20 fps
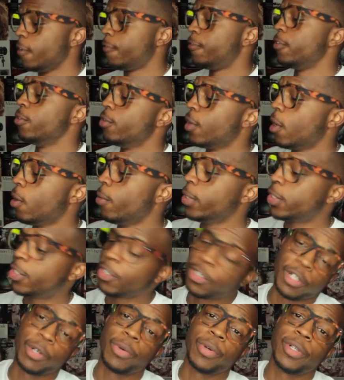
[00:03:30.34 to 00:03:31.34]
If you know what
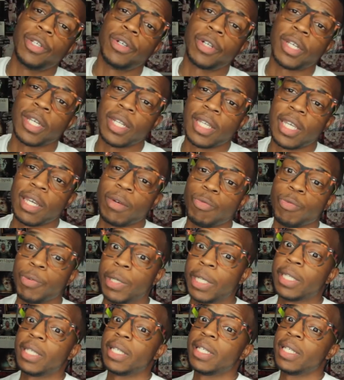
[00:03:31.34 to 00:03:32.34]
you're doing, you can get
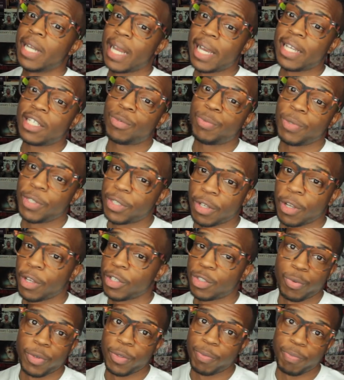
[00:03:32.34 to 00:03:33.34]
really nice
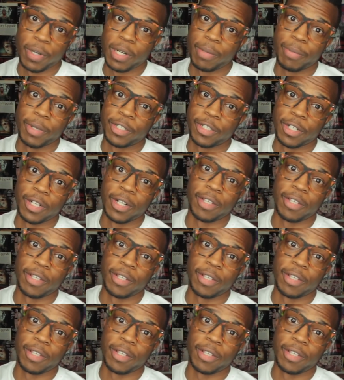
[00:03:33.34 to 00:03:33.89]
results with pretty much